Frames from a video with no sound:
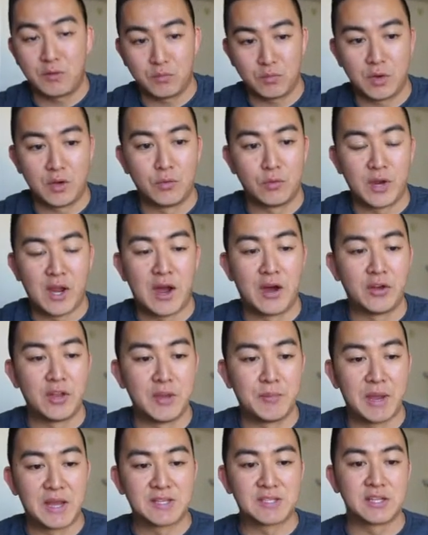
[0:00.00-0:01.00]
in reality,
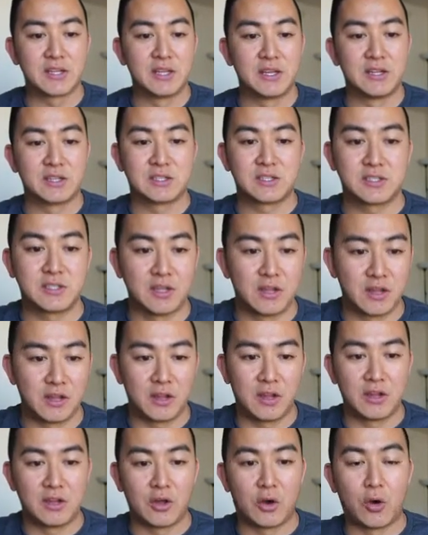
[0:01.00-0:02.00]
basically, it's
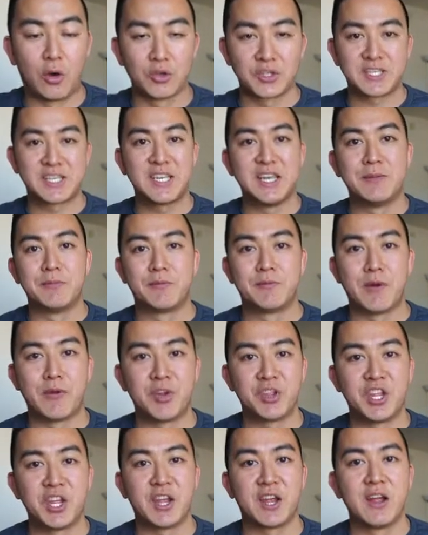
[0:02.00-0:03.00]
in the whole scheme of
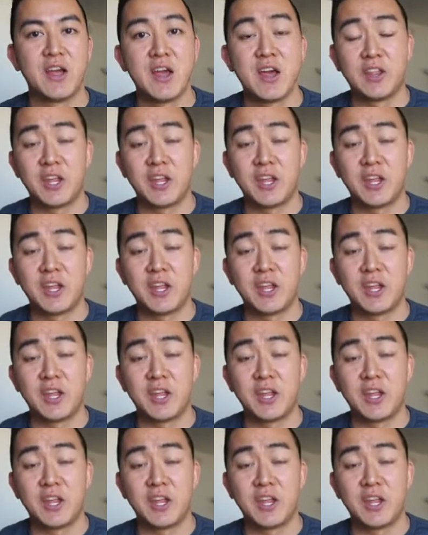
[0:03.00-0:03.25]
everything,